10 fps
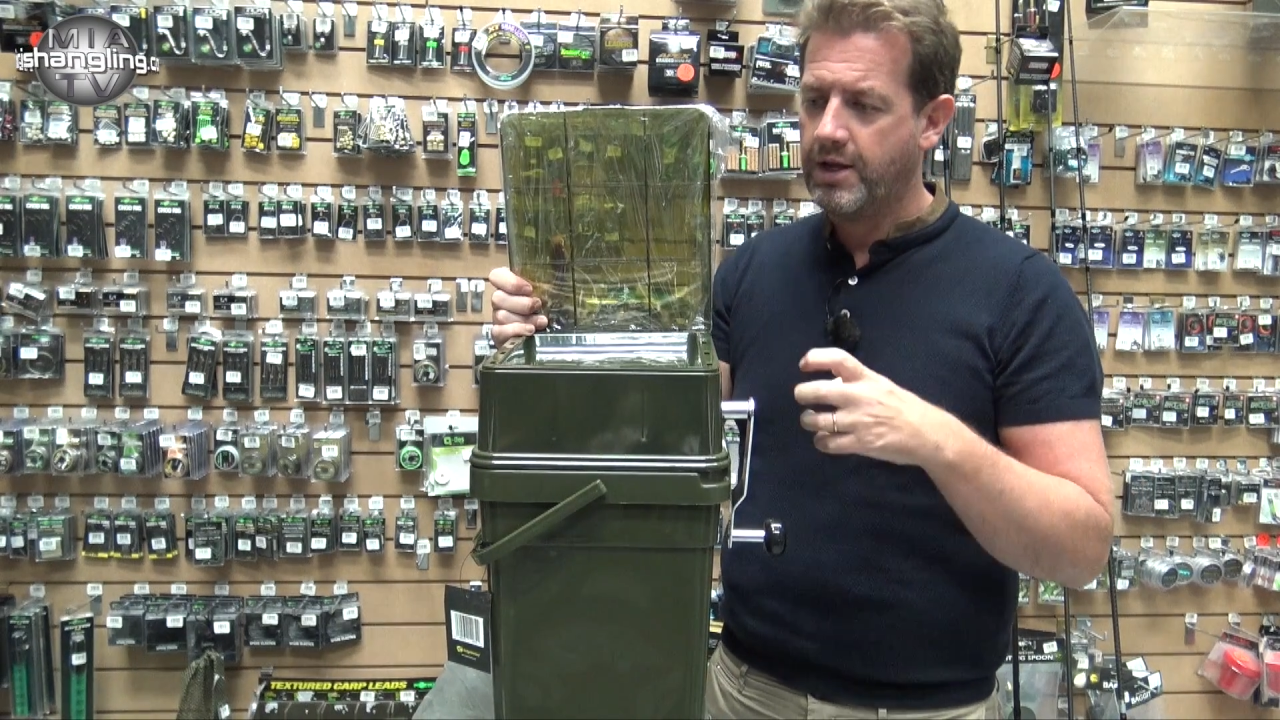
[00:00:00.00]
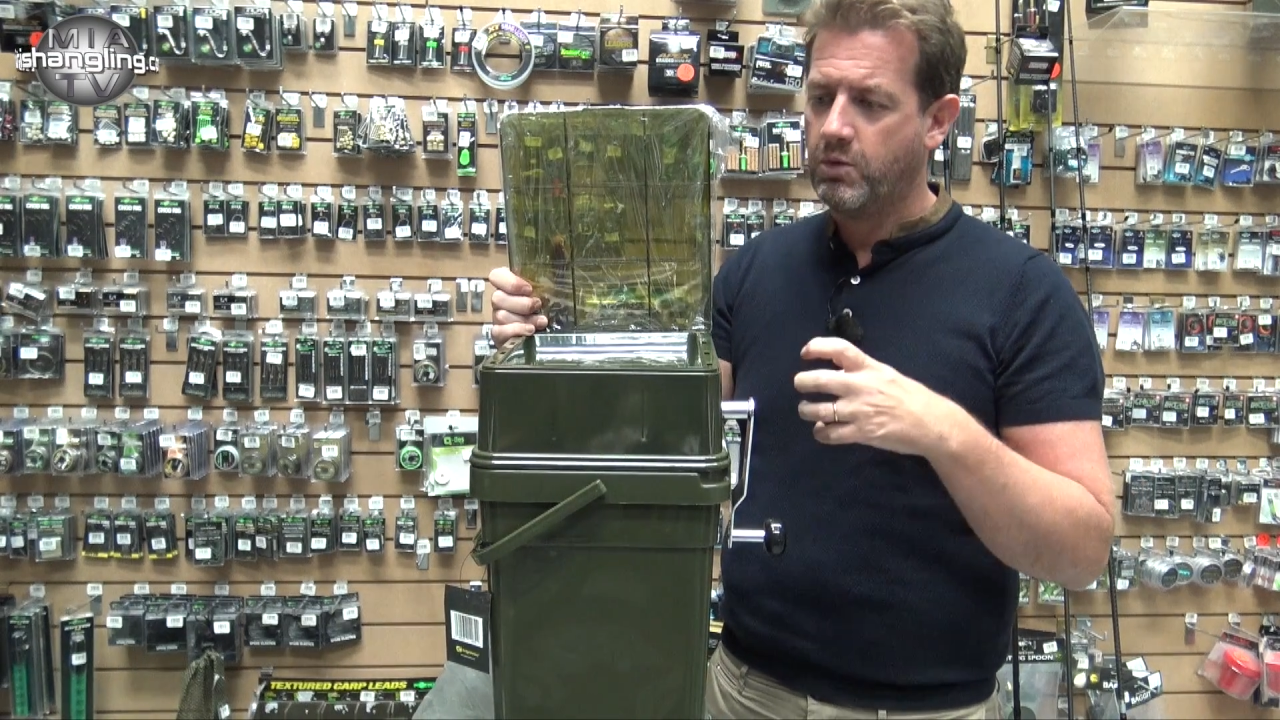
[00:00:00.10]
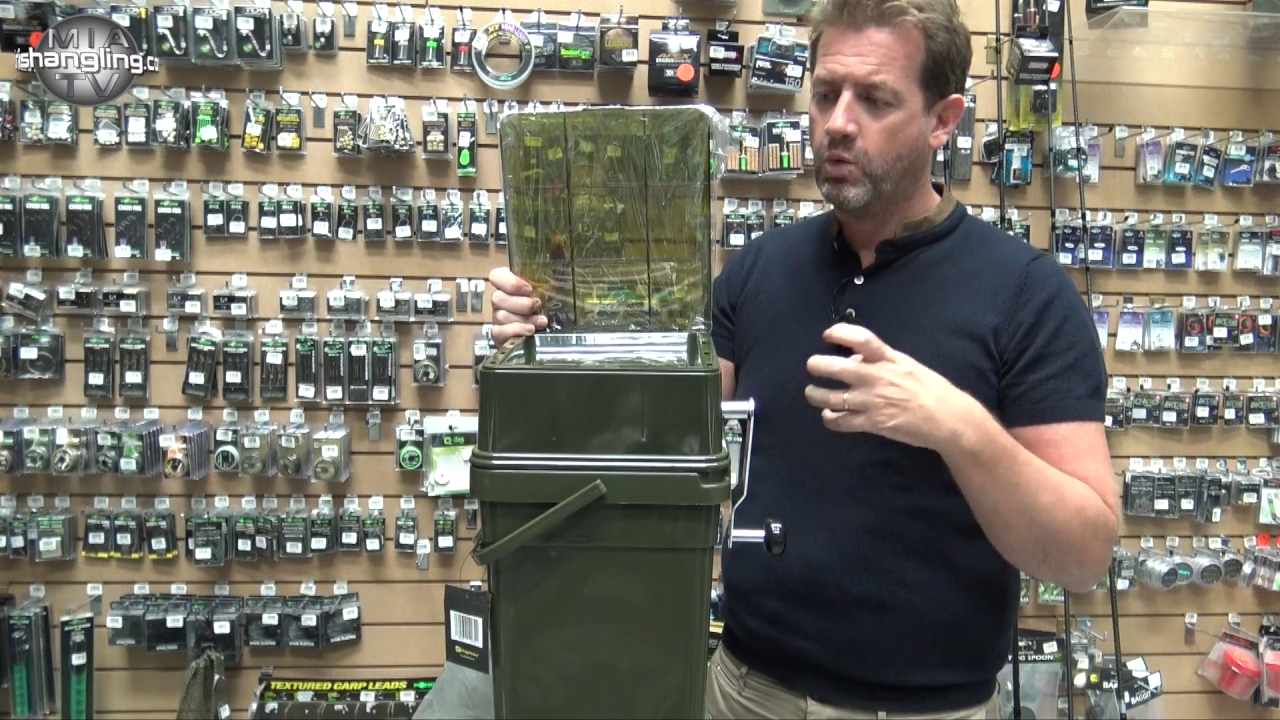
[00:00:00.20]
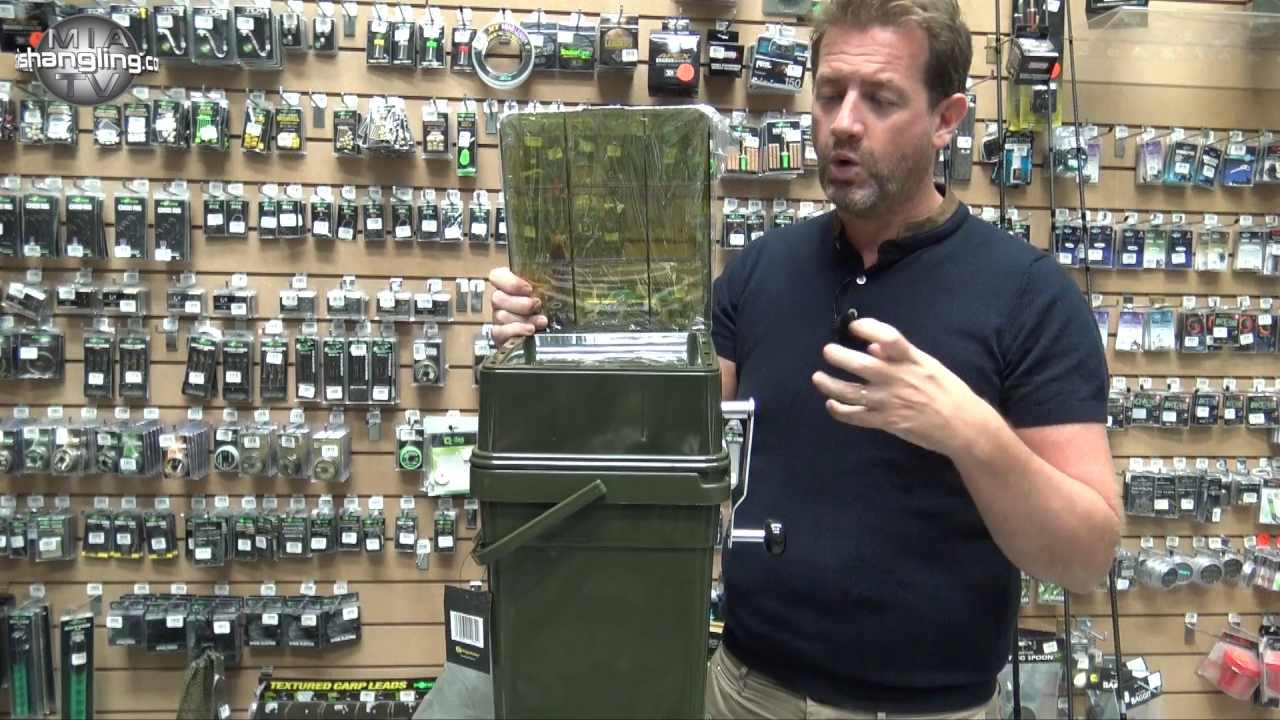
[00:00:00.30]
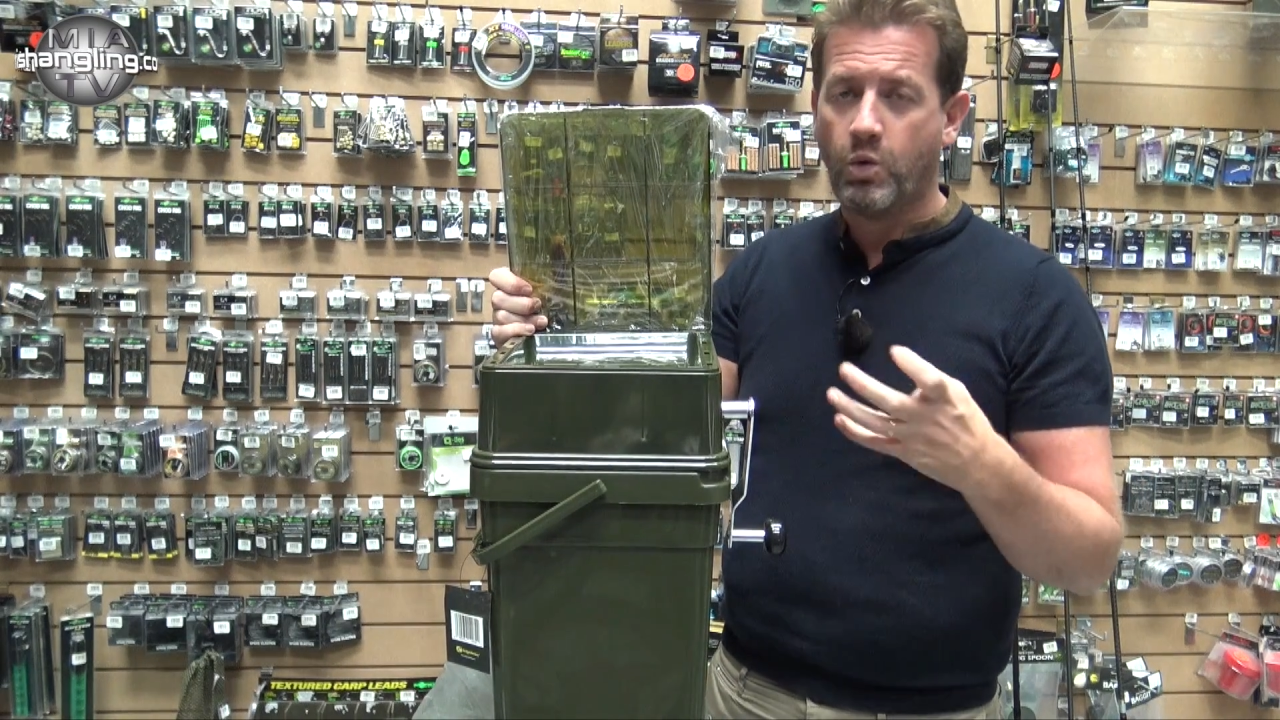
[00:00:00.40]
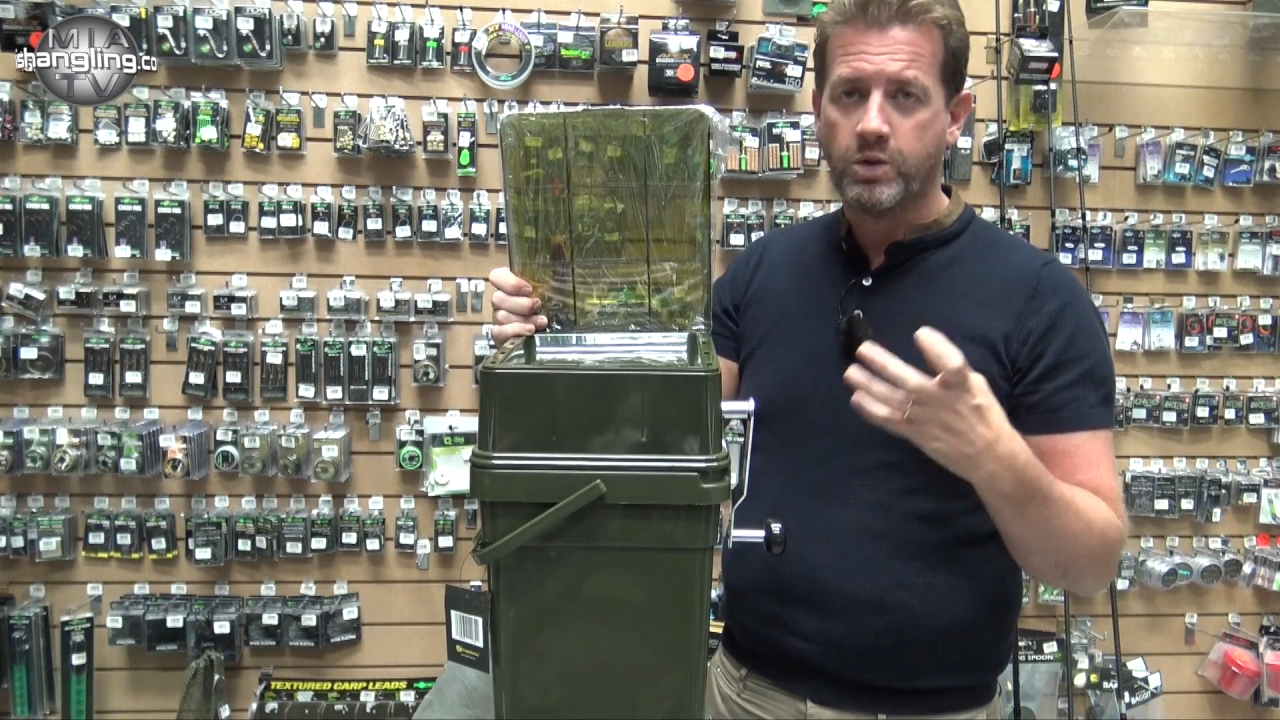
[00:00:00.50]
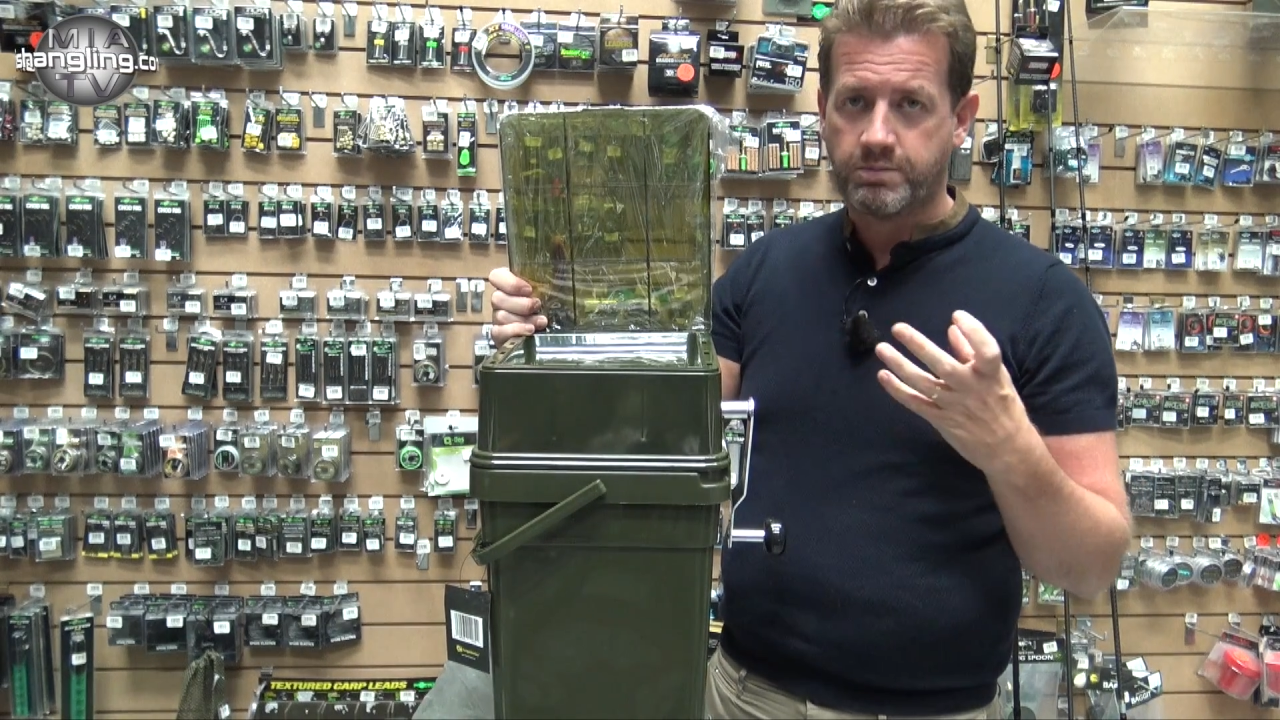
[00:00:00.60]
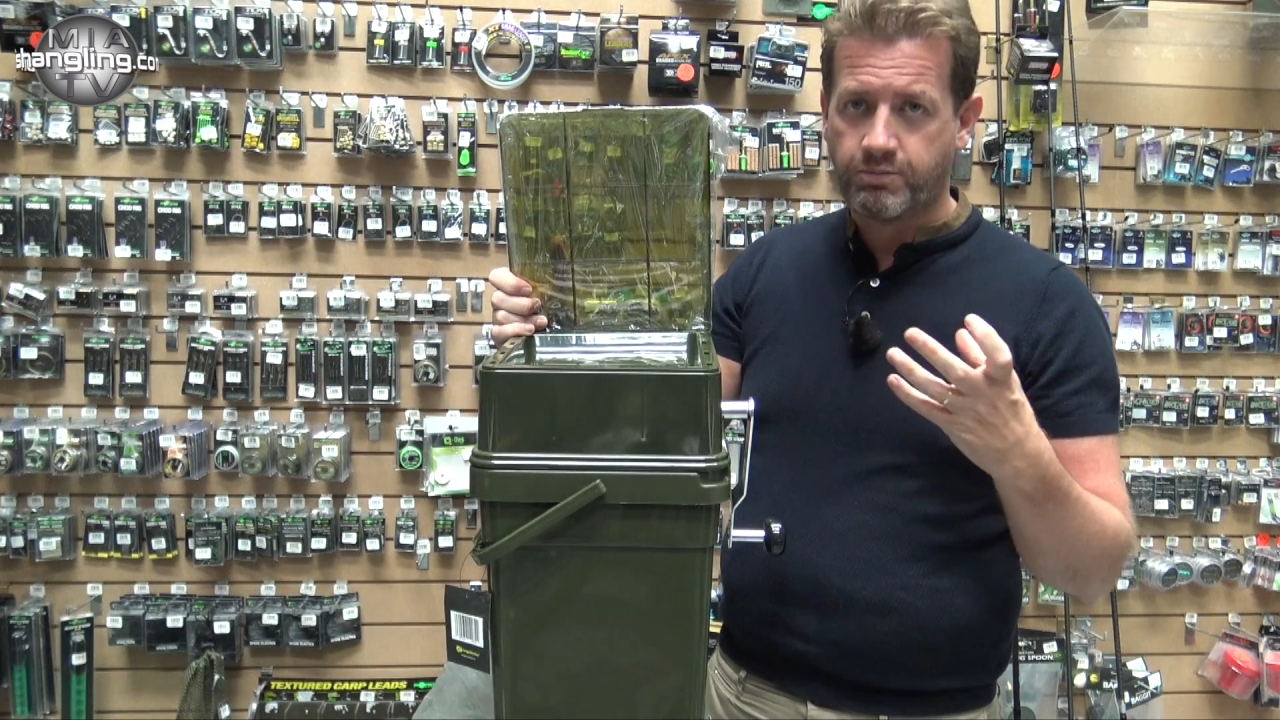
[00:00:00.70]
will always